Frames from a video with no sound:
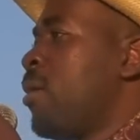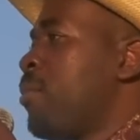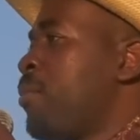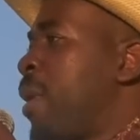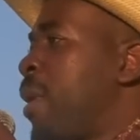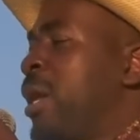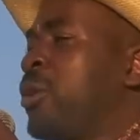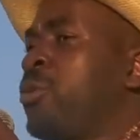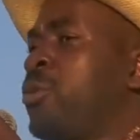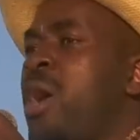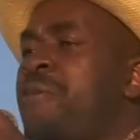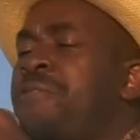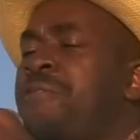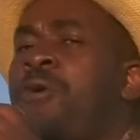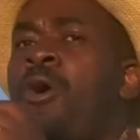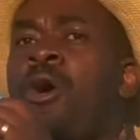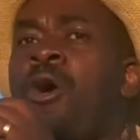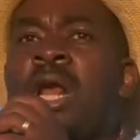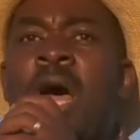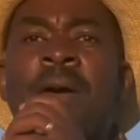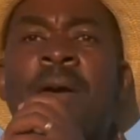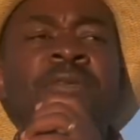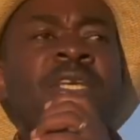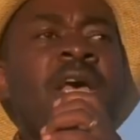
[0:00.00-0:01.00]
But with
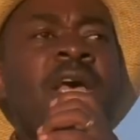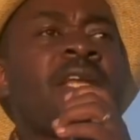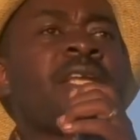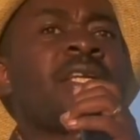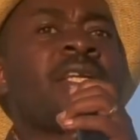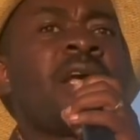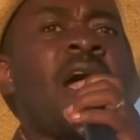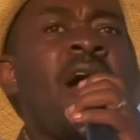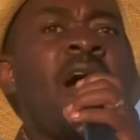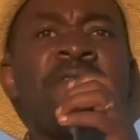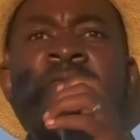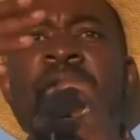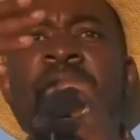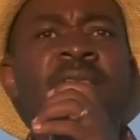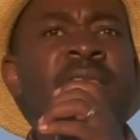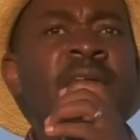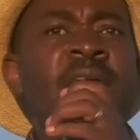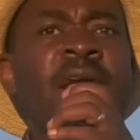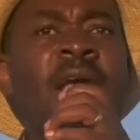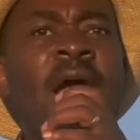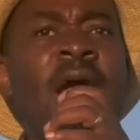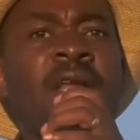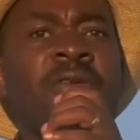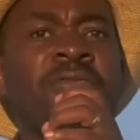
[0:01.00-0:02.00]
corruption in government,
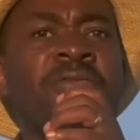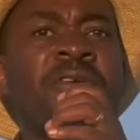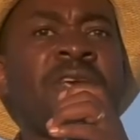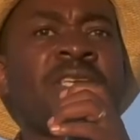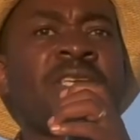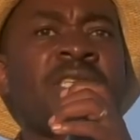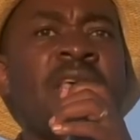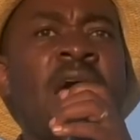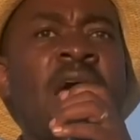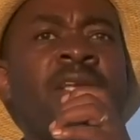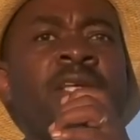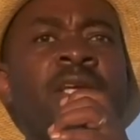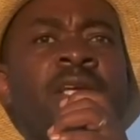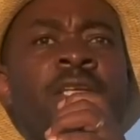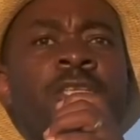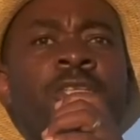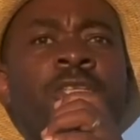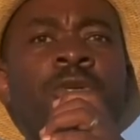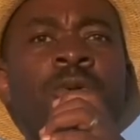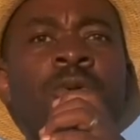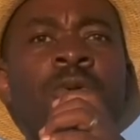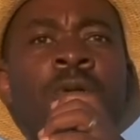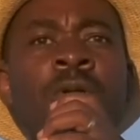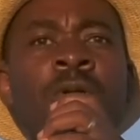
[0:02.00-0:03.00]
they can't fix that
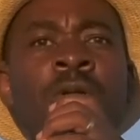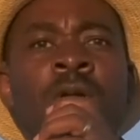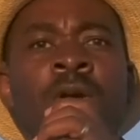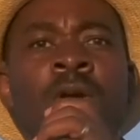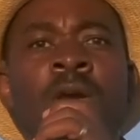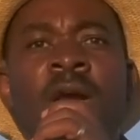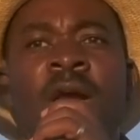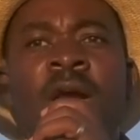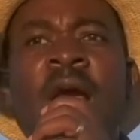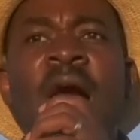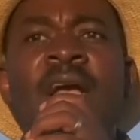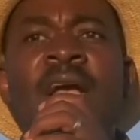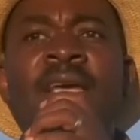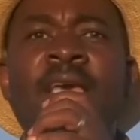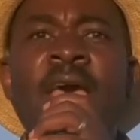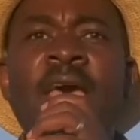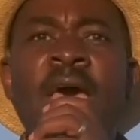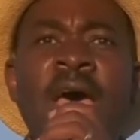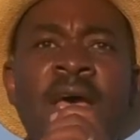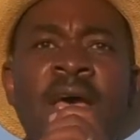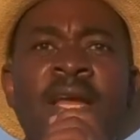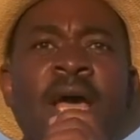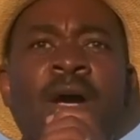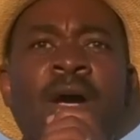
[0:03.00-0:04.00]
issue.
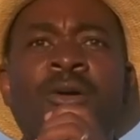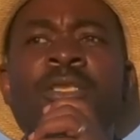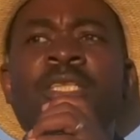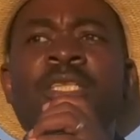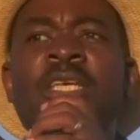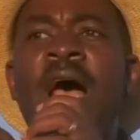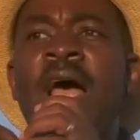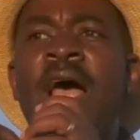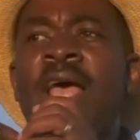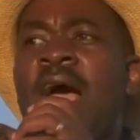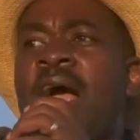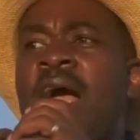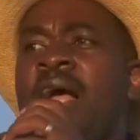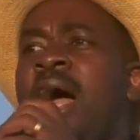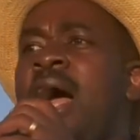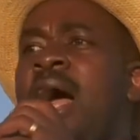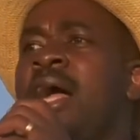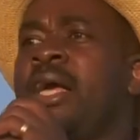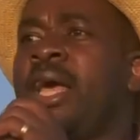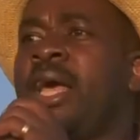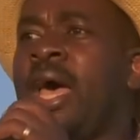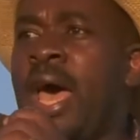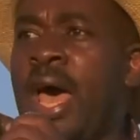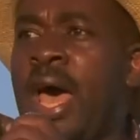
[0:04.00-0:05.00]
Kangena Ujaya
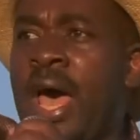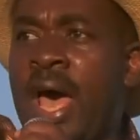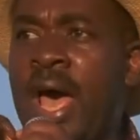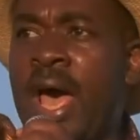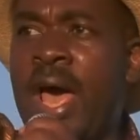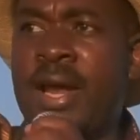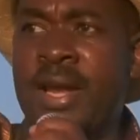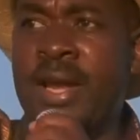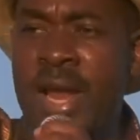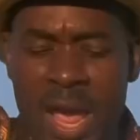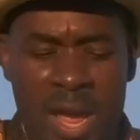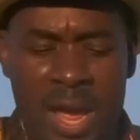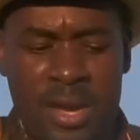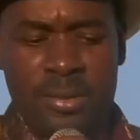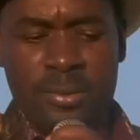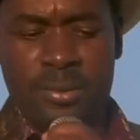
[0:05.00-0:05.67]
Kangena!